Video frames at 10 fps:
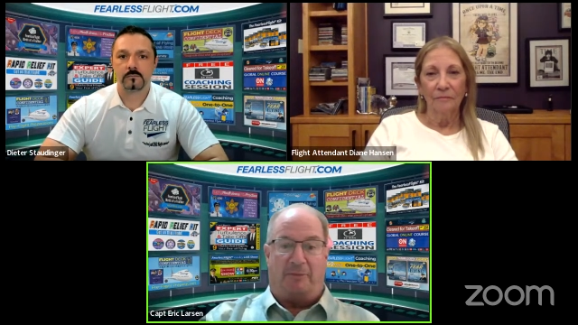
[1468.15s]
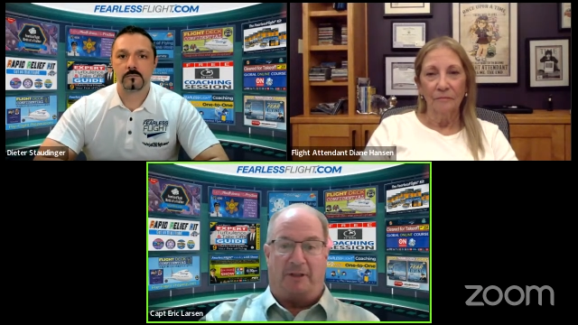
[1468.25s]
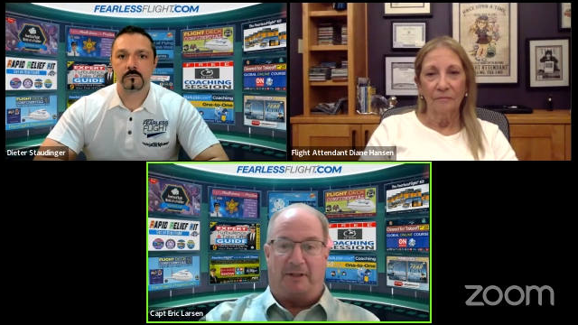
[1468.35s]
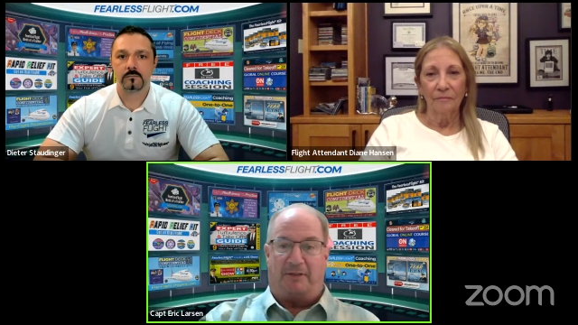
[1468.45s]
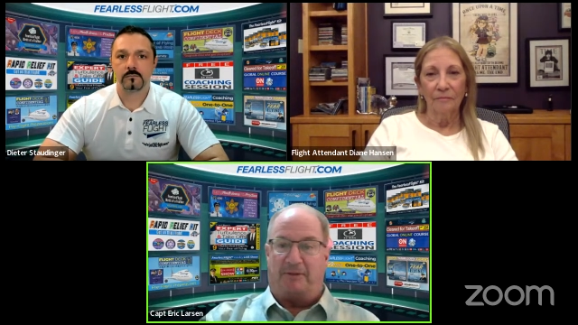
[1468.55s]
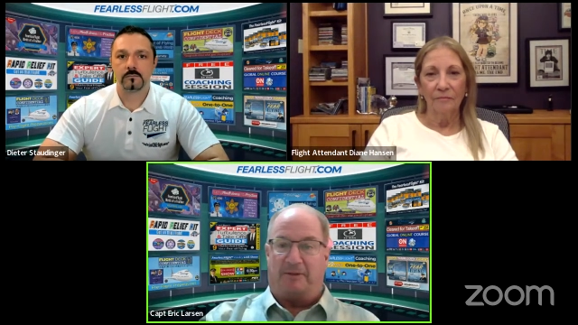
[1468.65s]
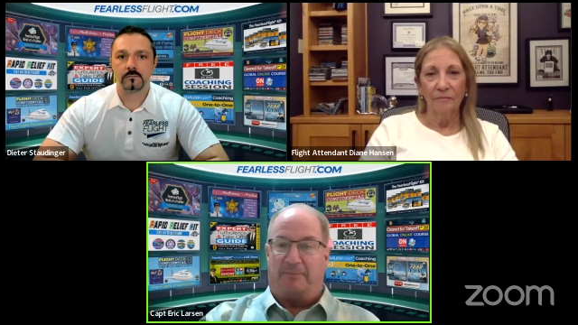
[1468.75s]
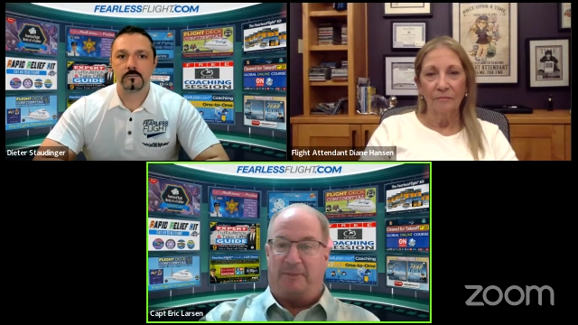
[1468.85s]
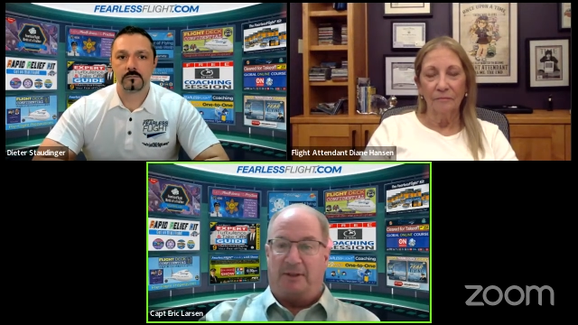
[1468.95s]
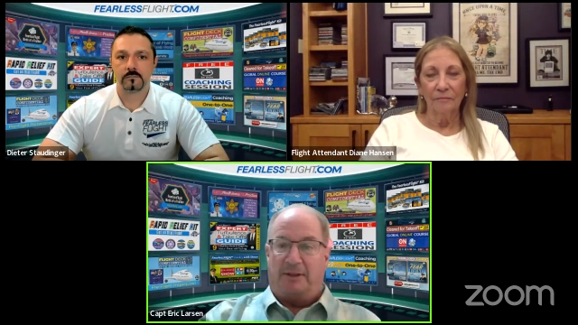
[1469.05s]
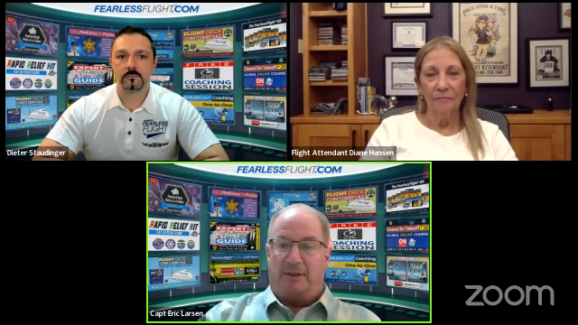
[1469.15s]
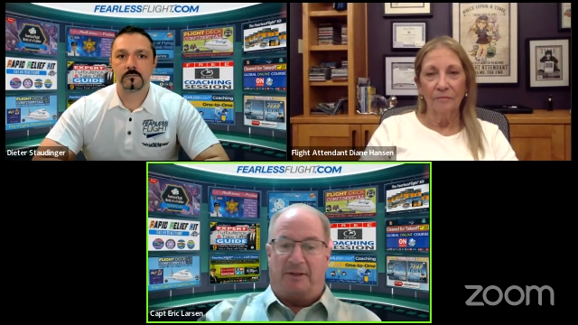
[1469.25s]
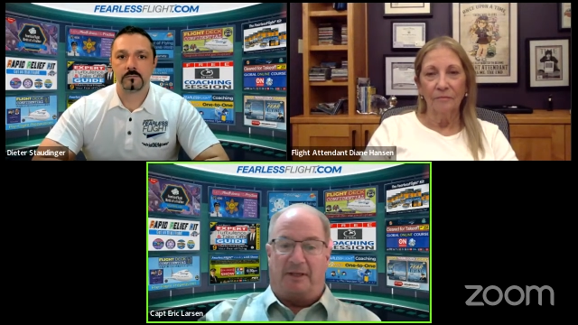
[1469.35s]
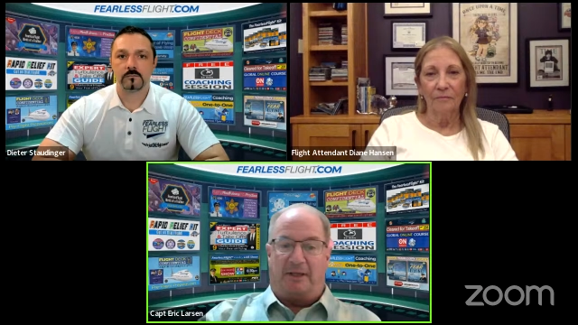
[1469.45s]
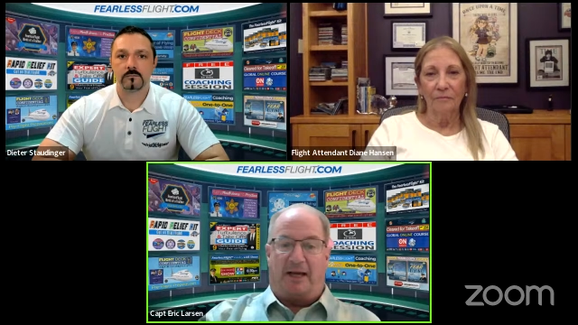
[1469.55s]
Speaker 1: But if the
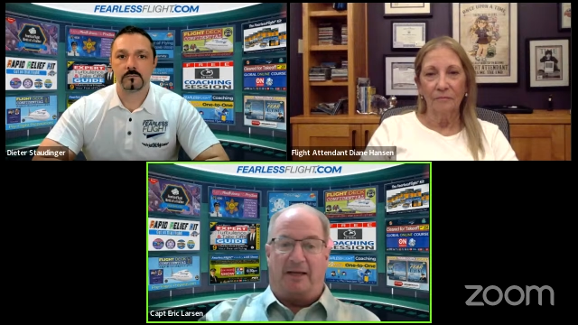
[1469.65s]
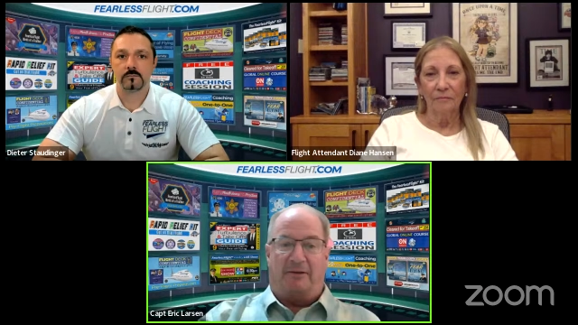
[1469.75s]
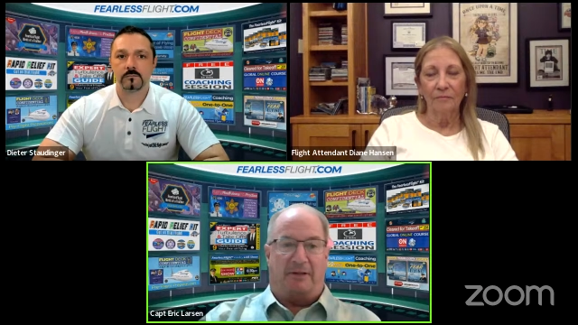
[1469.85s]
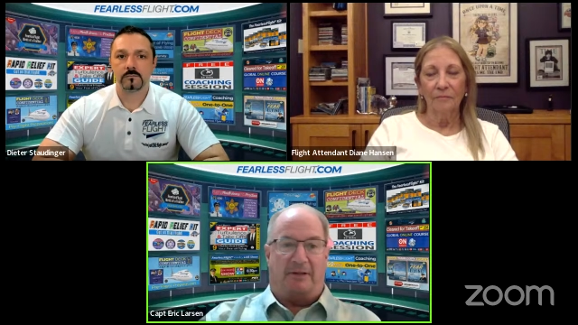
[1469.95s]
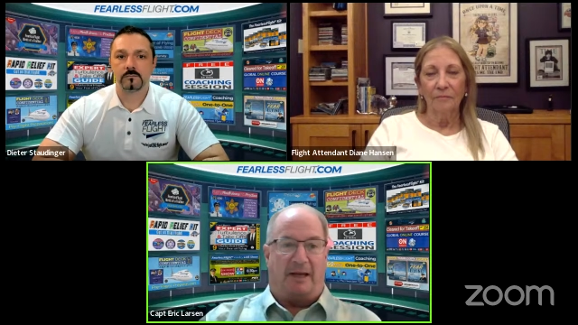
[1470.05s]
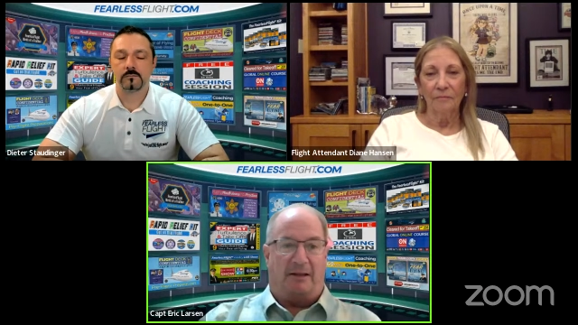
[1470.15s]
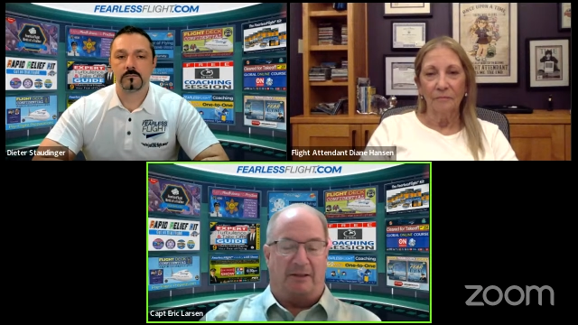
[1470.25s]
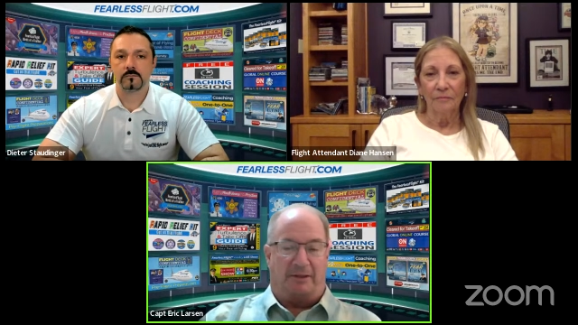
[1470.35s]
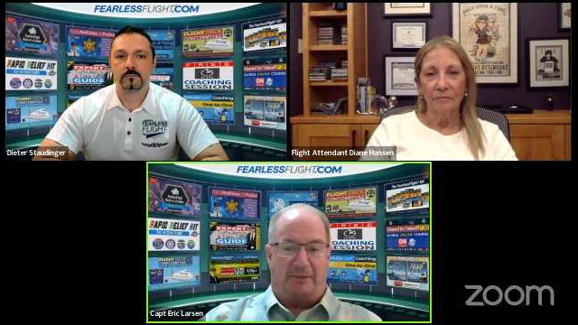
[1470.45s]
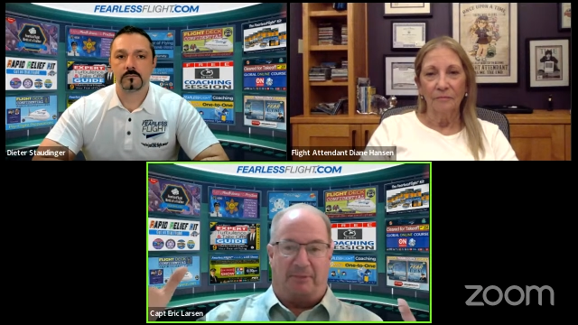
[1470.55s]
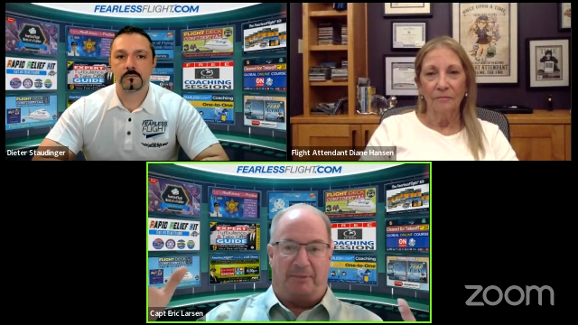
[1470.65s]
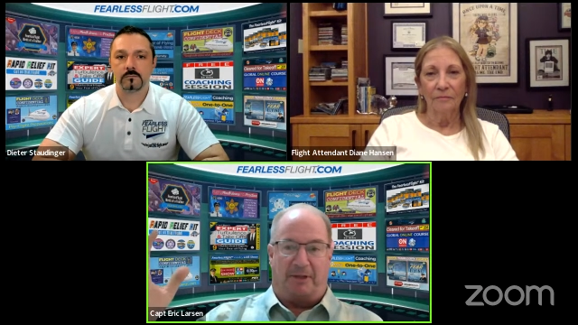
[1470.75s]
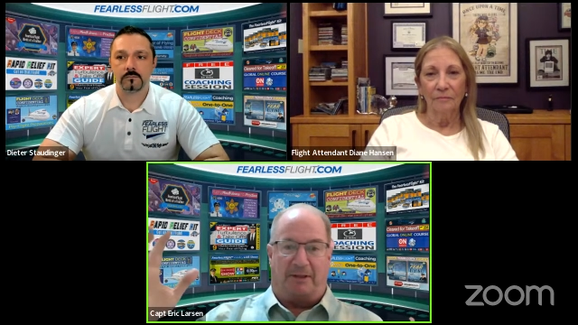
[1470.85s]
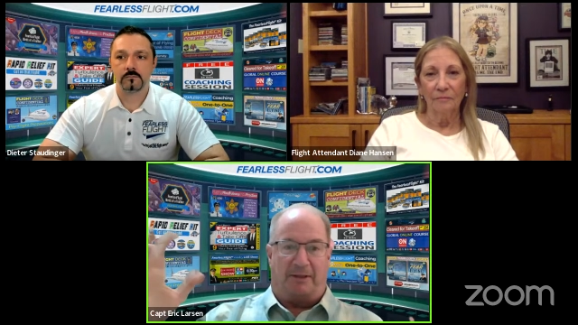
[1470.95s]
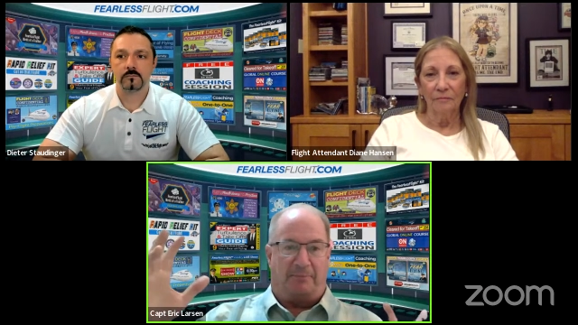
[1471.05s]
the guy or gal on the
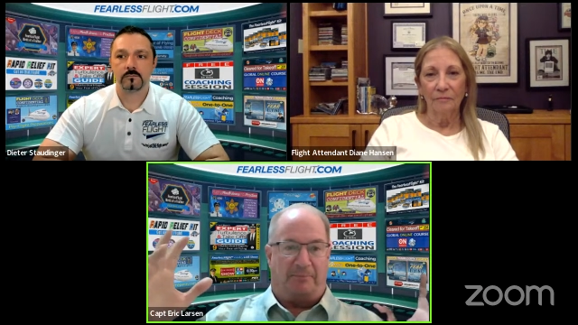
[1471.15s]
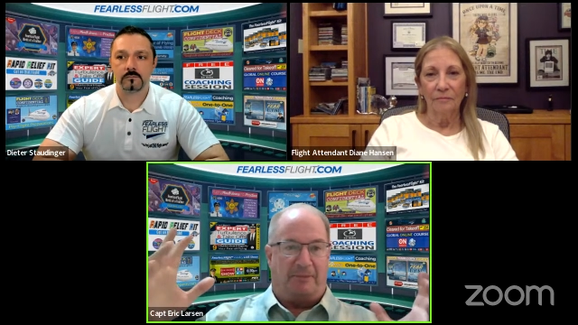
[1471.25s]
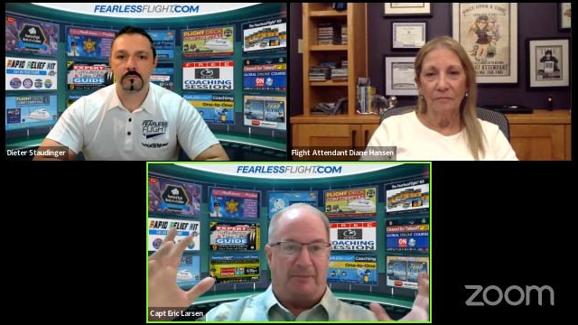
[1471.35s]
on the